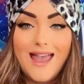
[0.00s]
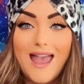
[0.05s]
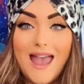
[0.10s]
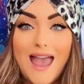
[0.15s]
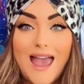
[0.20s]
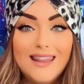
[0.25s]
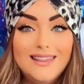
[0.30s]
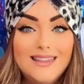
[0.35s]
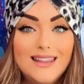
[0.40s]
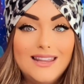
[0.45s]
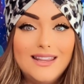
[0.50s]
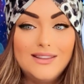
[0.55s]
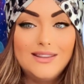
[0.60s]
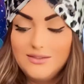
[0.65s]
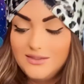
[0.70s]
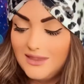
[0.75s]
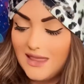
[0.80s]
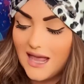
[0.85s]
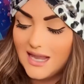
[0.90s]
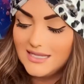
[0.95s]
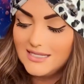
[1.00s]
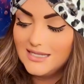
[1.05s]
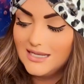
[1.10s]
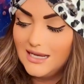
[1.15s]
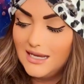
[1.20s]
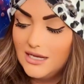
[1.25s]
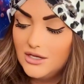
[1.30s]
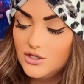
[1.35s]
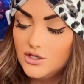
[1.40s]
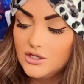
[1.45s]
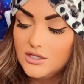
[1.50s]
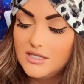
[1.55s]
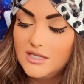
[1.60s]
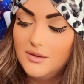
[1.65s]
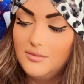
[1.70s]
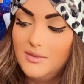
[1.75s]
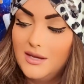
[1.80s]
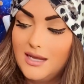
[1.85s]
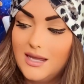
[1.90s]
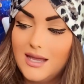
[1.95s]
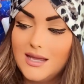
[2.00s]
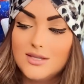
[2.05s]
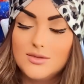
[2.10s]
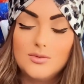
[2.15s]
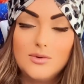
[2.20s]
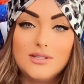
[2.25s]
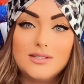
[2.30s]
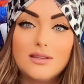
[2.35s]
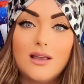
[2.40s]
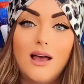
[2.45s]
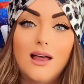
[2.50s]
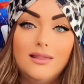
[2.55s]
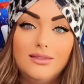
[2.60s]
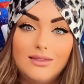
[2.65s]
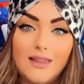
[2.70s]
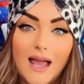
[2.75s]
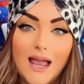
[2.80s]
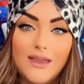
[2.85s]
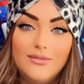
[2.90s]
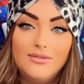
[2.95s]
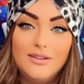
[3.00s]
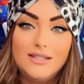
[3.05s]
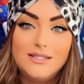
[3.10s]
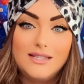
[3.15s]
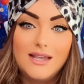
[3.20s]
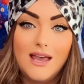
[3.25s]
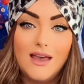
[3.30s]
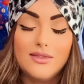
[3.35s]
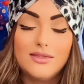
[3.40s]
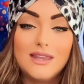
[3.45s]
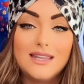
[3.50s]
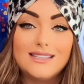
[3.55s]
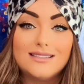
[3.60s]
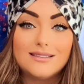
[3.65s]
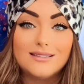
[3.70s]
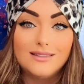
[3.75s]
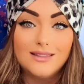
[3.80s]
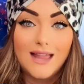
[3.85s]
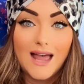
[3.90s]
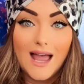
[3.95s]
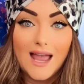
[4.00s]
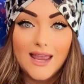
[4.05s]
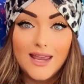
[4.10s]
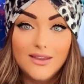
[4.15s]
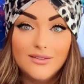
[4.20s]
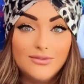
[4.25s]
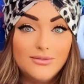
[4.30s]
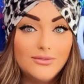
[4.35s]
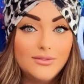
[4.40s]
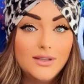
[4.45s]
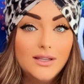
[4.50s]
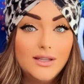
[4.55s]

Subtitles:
And that's interesting because we saw life and death. It's life,